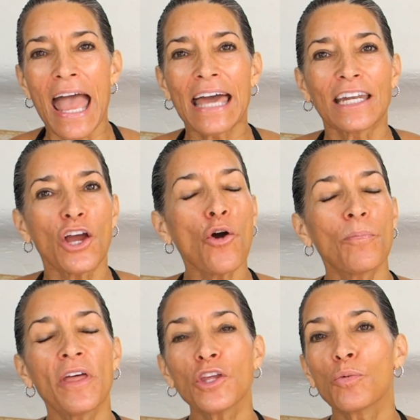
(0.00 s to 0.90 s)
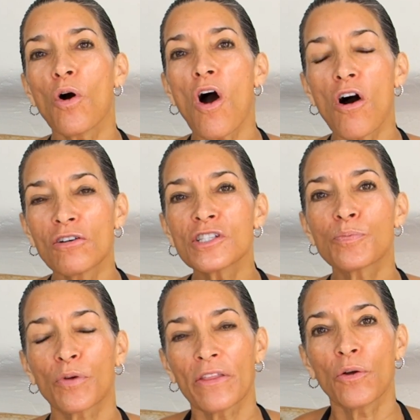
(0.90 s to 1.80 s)
And I hope that you will all
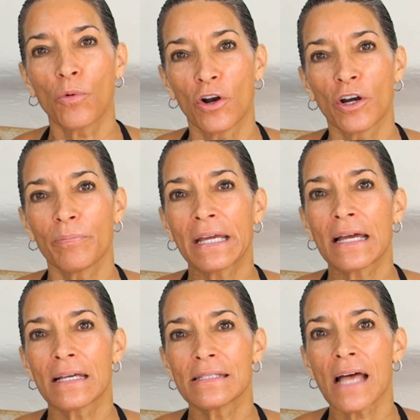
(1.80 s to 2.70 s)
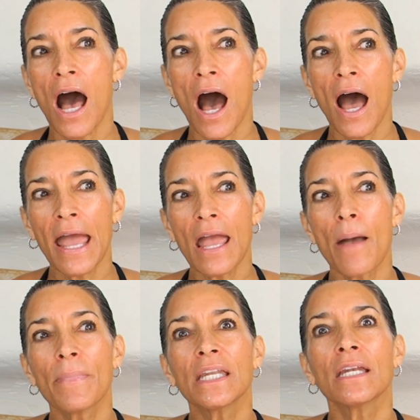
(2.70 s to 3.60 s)
spread the word because I
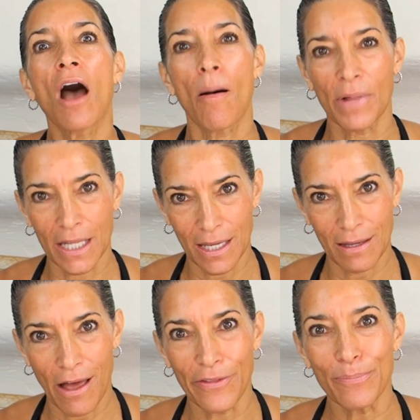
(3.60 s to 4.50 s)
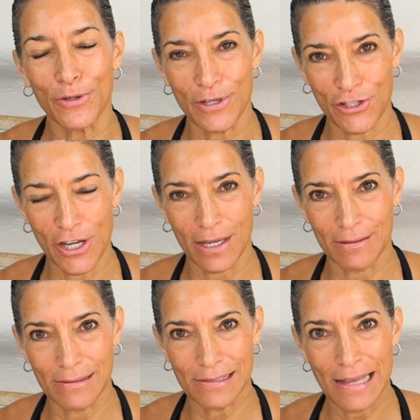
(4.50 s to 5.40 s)
am an anomaly on the beauty
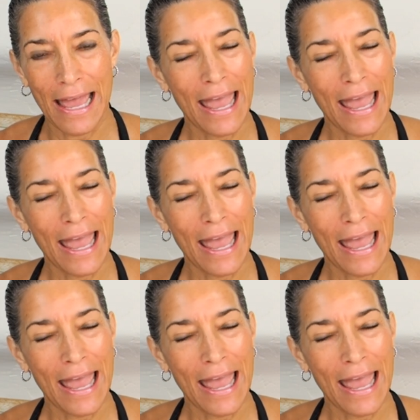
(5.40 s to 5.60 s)
channels.